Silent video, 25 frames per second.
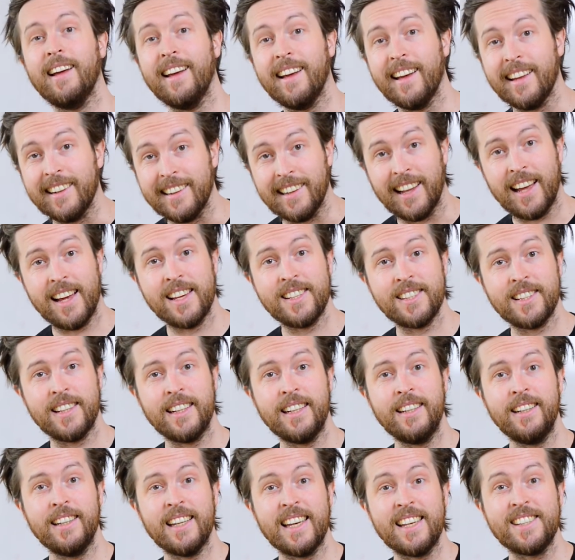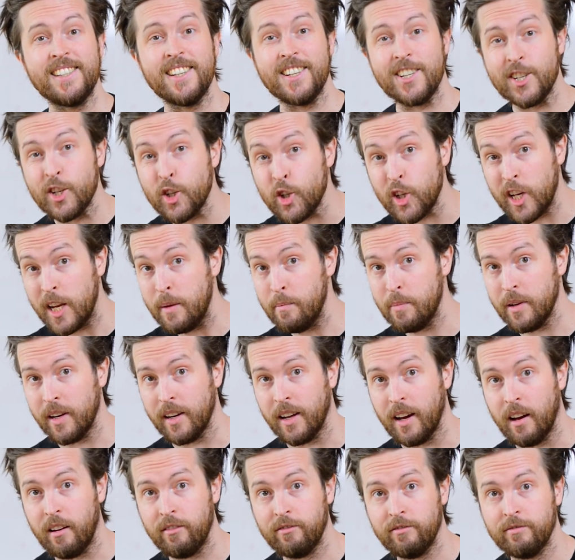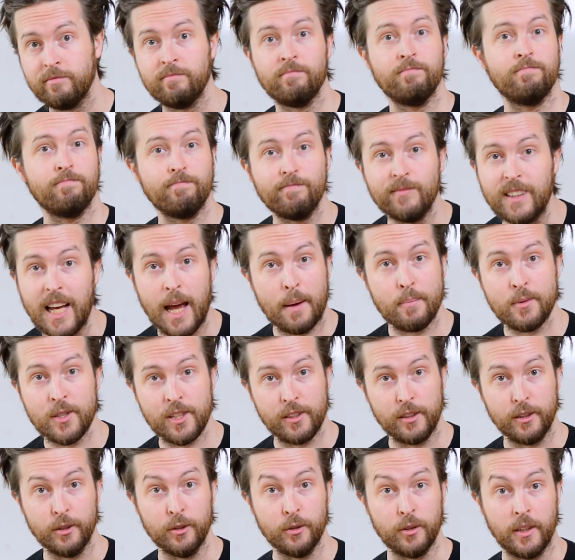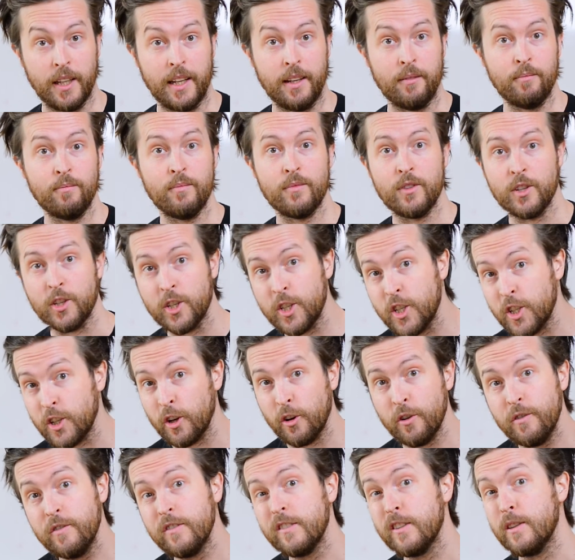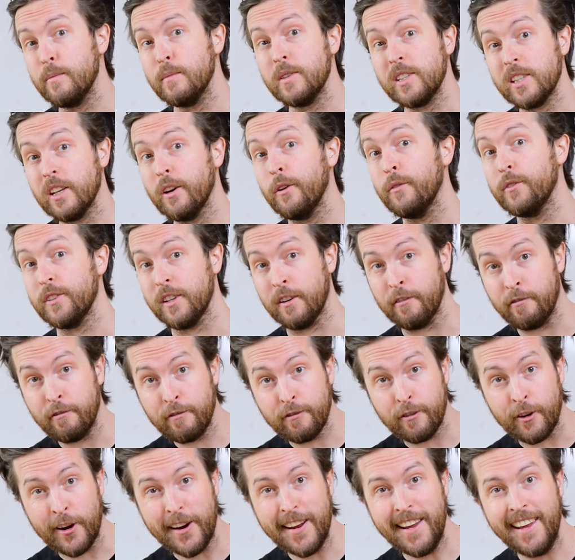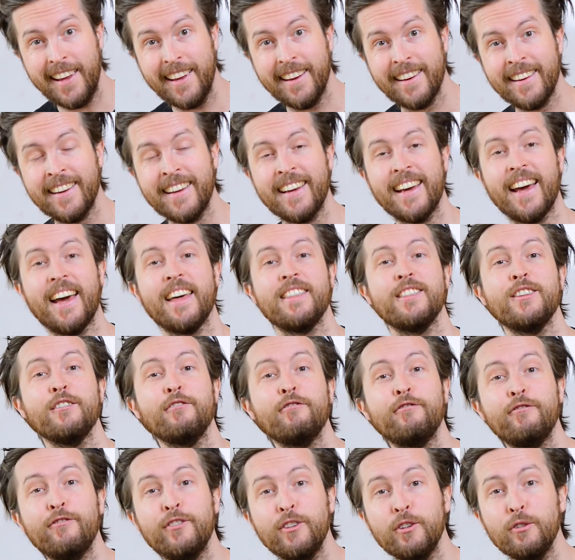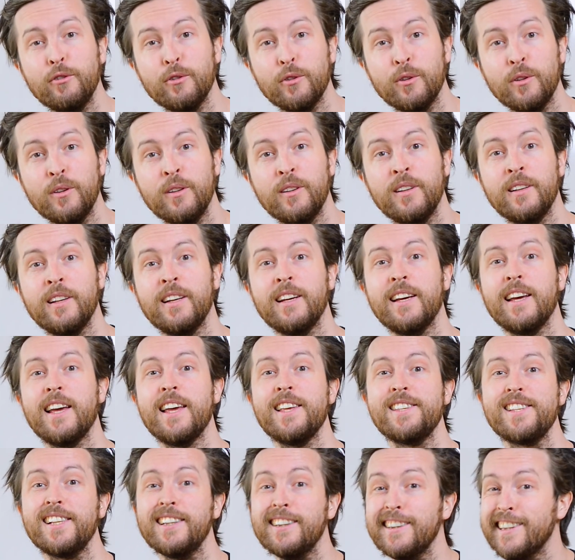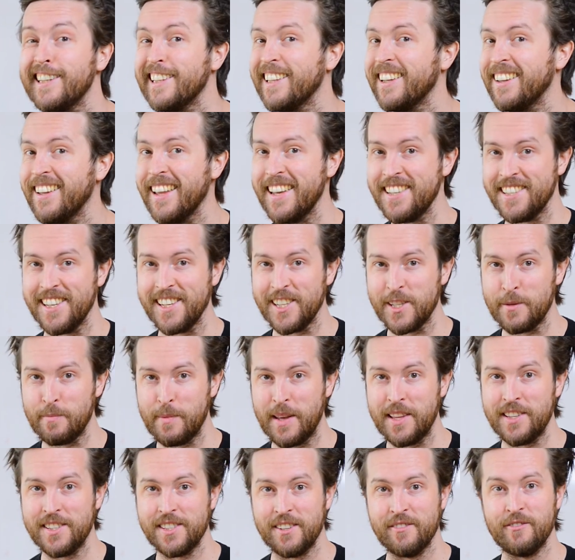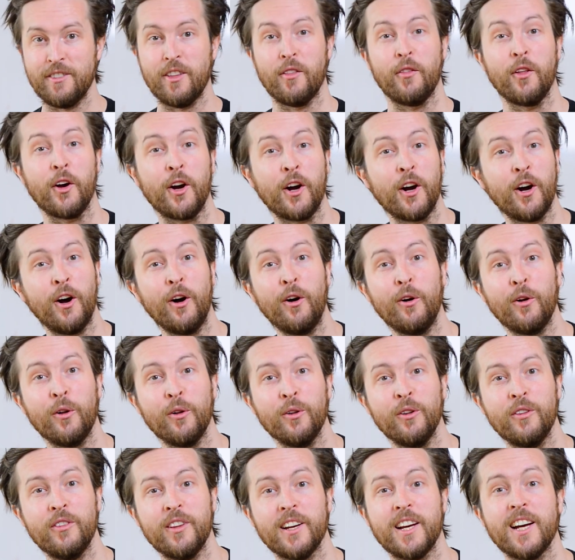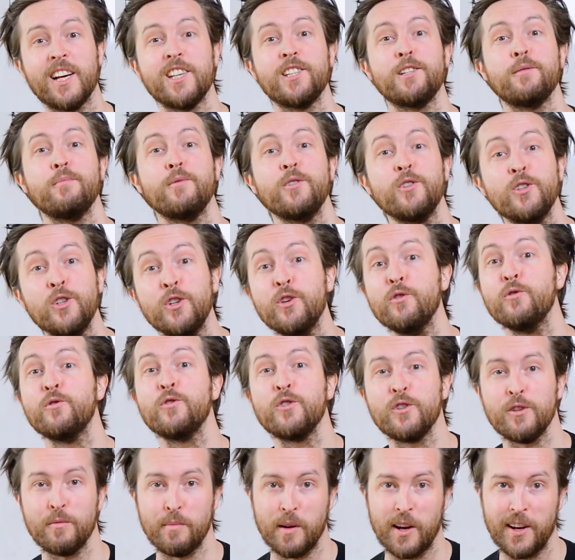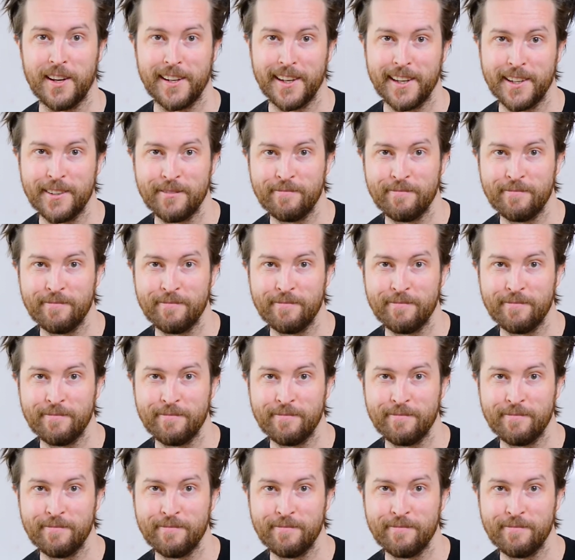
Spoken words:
And lastly, is it cheap enough? Absolutely. The stoves themselves are free, and the fuel is a little less expensive than the coal the customers used to buy.